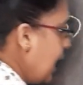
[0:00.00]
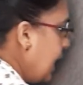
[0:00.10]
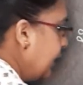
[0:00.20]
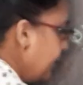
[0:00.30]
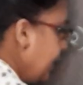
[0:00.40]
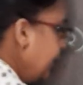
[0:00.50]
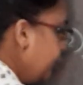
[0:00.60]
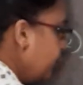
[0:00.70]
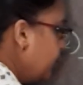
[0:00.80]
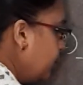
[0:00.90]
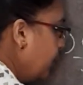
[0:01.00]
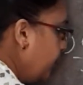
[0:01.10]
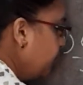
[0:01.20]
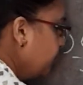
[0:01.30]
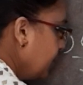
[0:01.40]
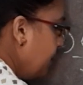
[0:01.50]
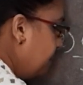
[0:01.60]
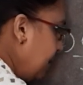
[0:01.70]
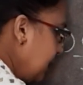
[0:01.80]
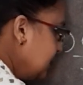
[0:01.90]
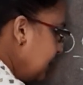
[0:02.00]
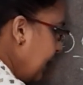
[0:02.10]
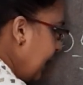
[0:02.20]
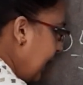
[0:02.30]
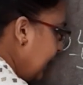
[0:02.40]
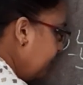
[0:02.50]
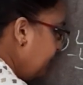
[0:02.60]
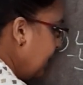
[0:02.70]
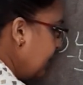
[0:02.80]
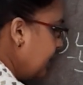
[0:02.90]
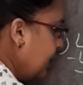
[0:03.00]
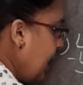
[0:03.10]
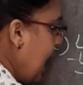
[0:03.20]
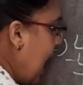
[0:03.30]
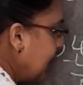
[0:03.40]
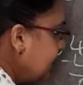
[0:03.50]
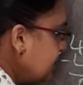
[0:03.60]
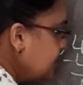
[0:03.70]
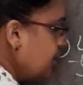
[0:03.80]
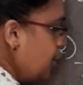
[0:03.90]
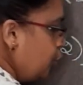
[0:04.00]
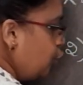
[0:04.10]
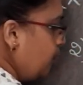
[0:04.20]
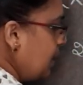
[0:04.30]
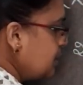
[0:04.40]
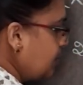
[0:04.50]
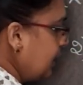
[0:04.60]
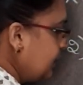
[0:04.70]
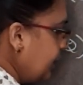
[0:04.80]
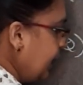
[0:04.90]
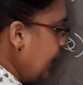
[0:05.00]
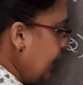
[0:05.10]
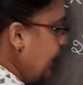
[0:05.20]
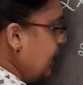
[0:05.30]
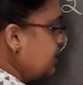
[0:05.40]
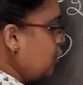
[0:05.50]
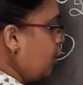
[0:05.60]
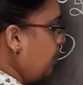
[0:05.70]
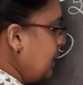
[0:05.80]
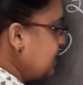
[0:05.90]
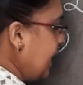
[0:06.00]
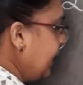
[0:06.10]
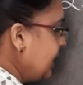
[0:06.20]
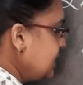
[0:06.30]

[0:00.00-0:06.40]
102 plus 81. Add this. 2 plus 1, 3. 0 plus 8